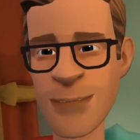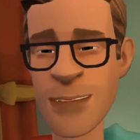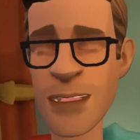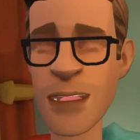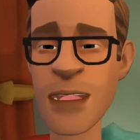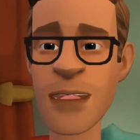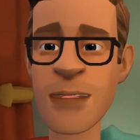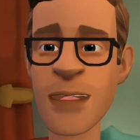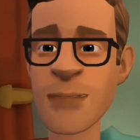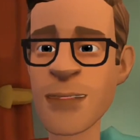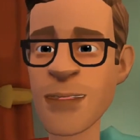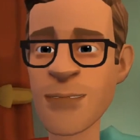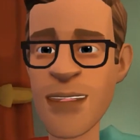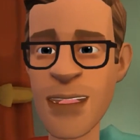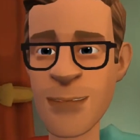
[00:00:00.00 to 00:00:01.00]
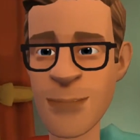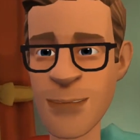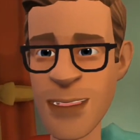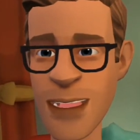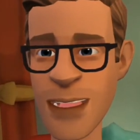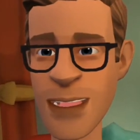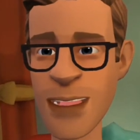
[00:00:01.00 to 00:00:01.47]
I had come up from my
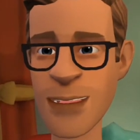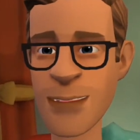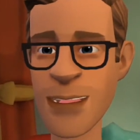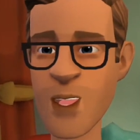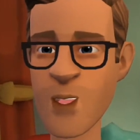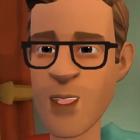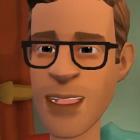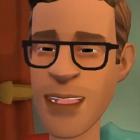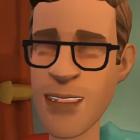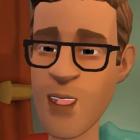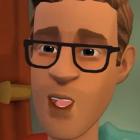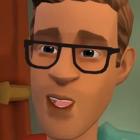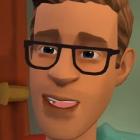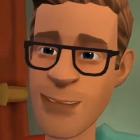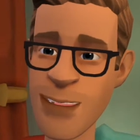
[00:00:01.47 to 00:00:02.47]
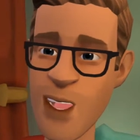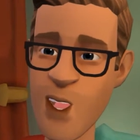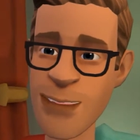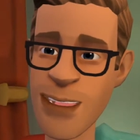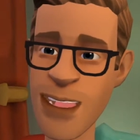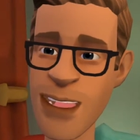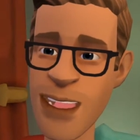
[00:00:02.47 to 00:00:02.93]
dad's to stay for about a
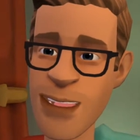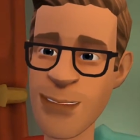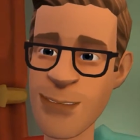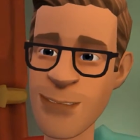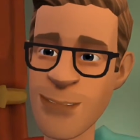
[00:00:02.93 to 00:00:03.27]
month.